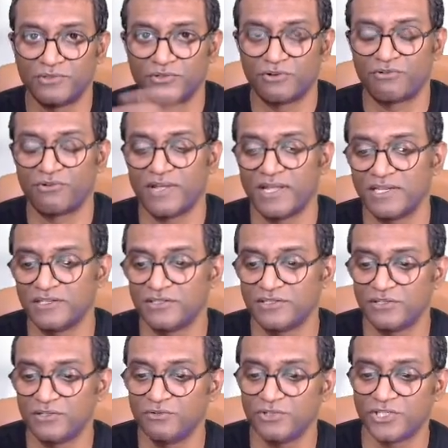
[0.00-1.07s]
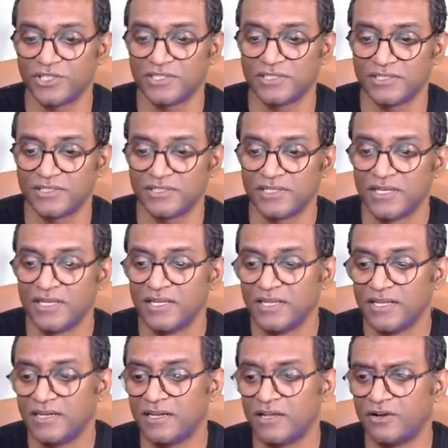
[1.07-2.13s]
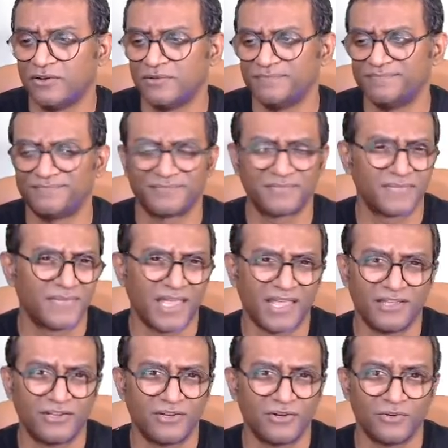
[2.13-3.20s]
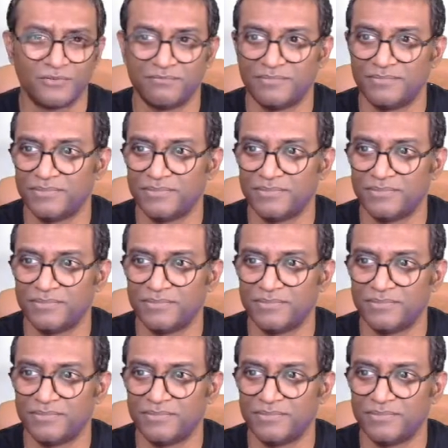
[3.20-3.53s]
to creating solutions. Now, there you go.